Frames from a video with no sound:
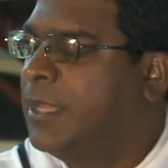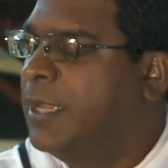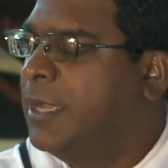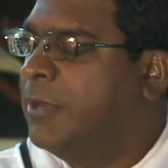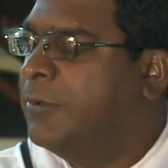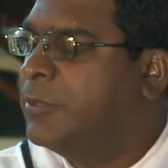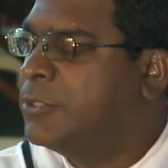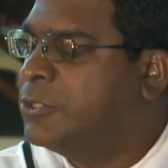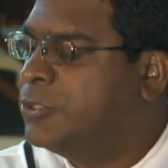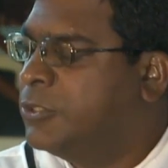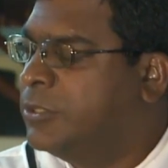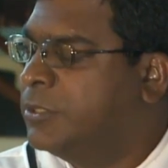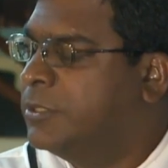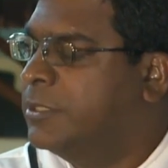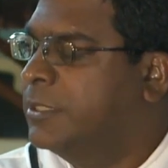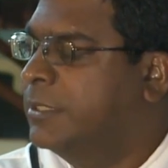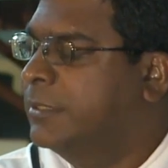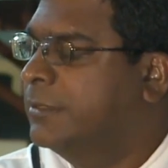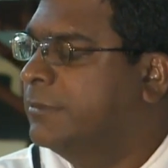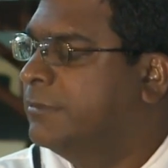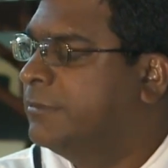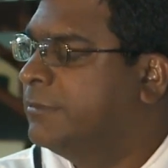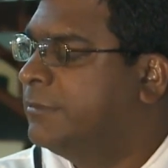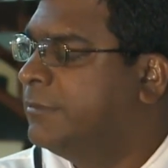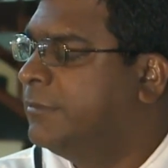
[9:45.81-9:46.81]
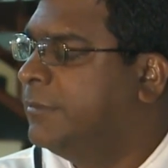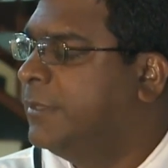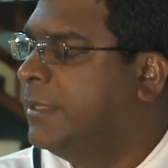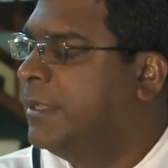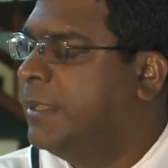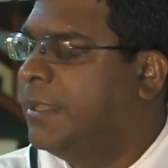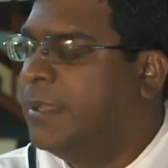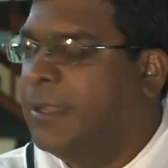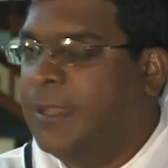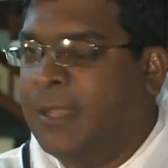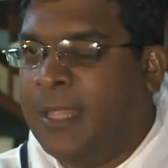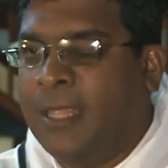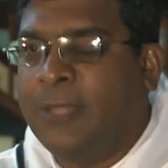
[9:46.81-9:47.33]
our children,
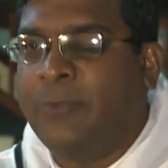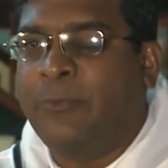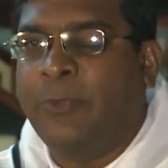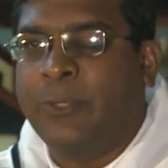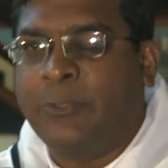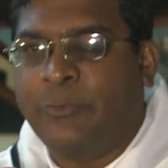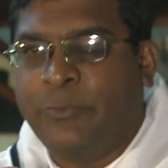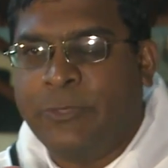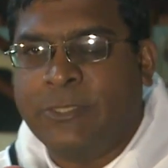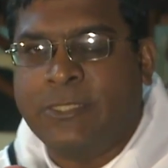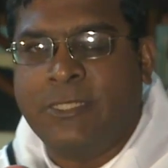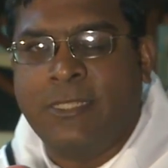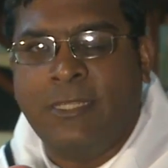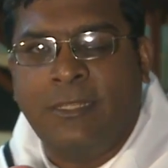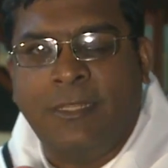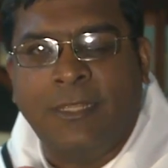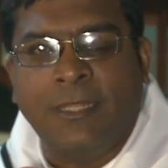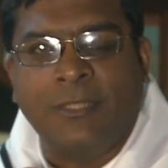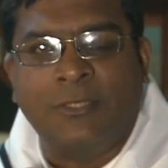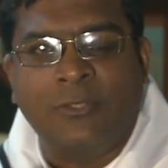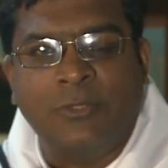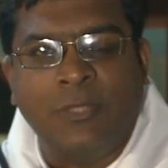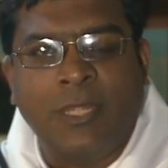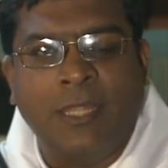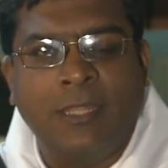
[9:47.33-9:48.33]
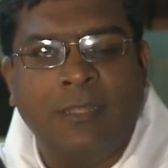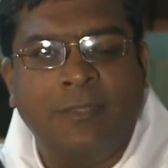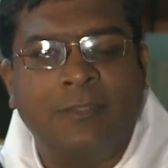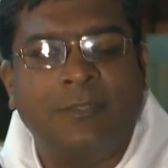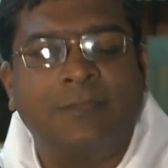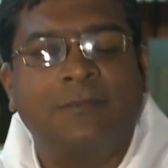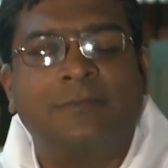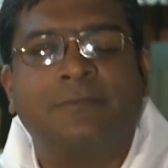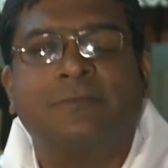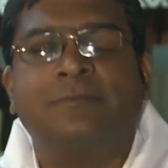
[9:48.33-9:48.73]
like what we see here today,